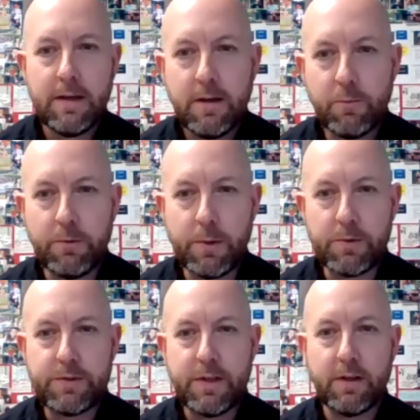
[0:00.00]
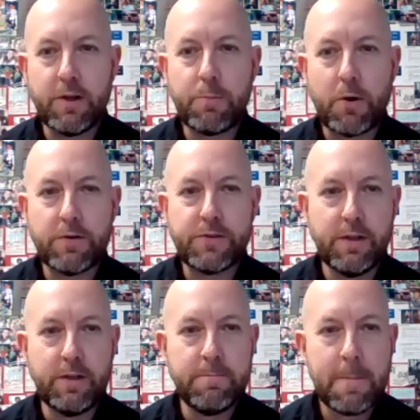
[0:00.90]
when we were still in
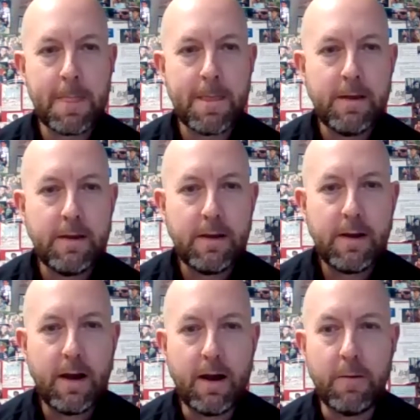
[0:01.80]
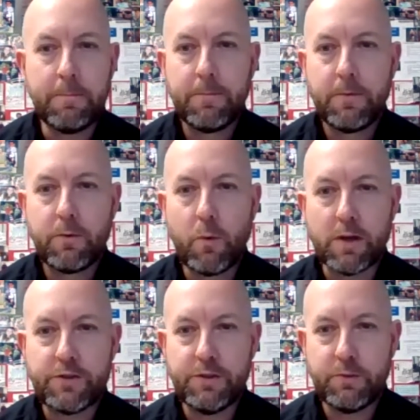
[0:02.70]
person, um,
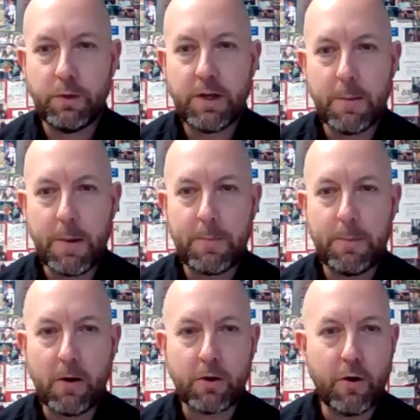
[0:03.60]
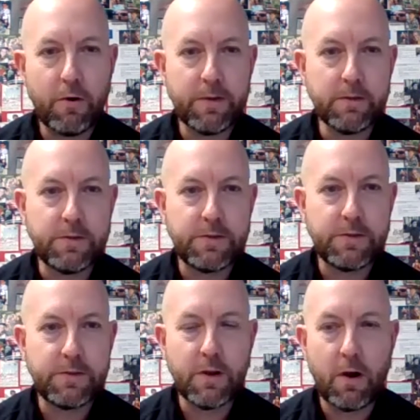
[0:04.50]
questions would come up about COVID.
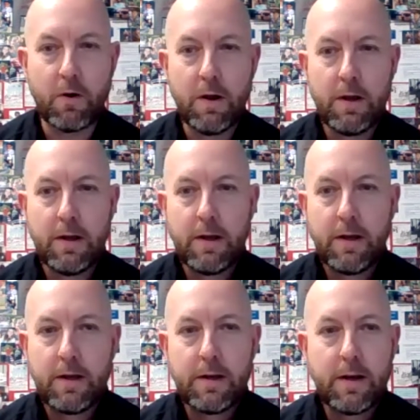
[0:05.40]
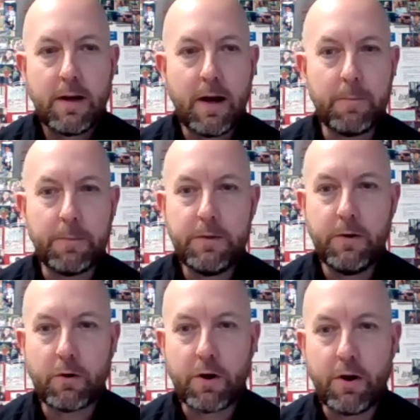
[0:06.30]
So um, you know,
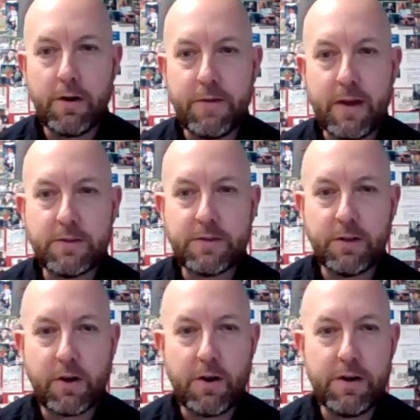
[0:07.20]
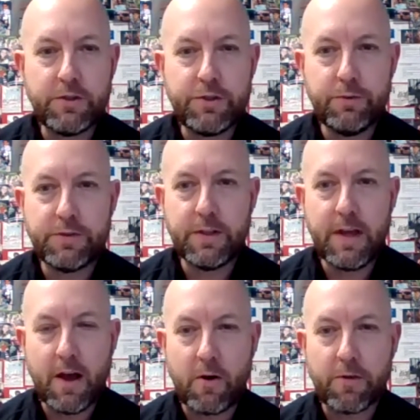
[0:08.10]
current events and current issues in
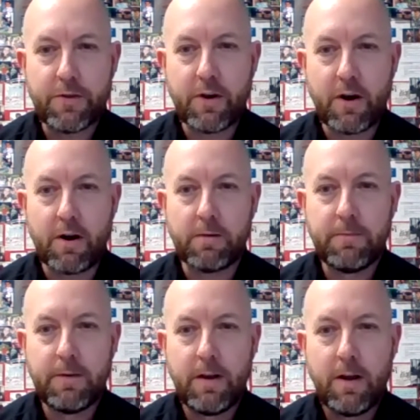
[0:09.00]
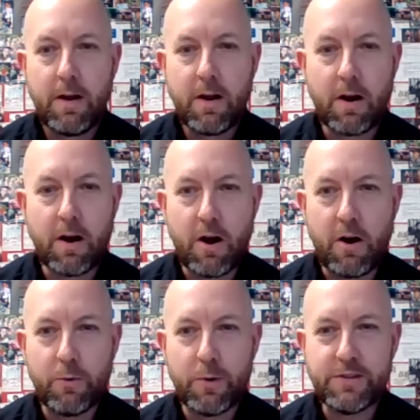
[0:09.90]
health are are
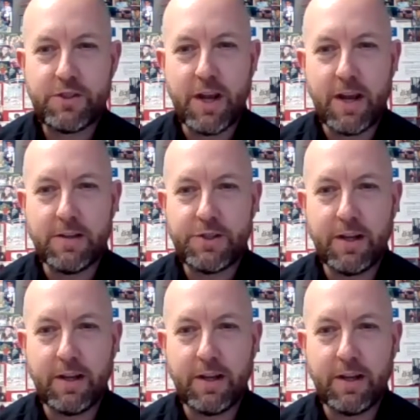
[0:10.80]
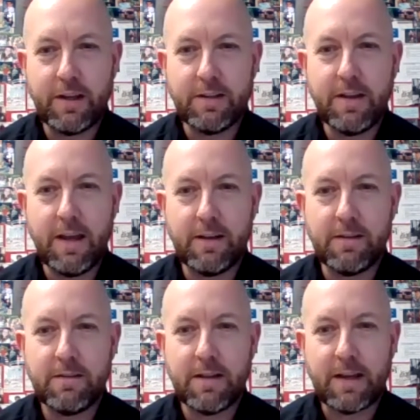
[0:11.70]
always changing, and and
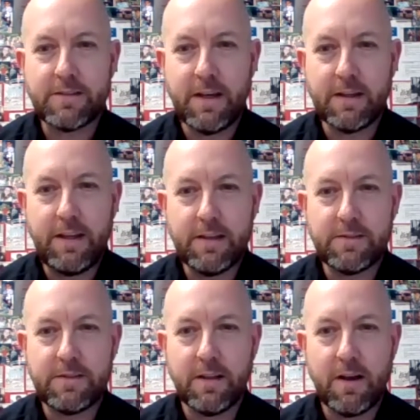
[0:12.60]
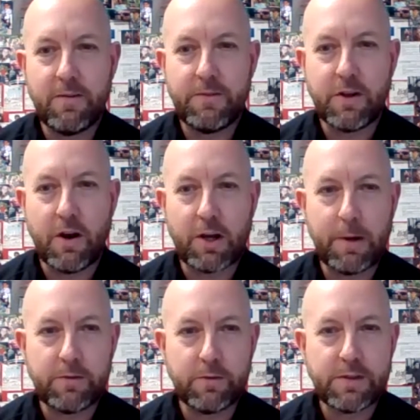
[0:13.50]
like I said, kids love to talk
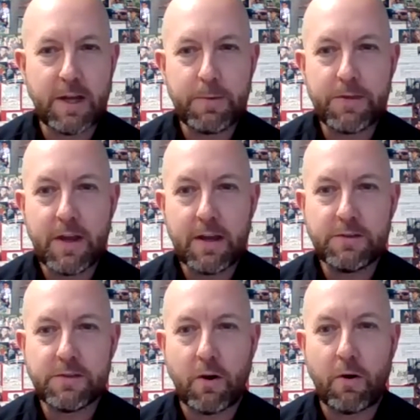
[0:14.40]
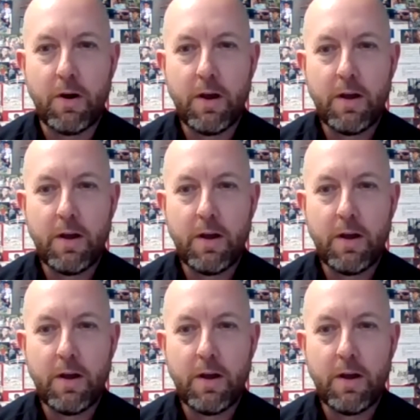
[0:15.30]
about those type of things. So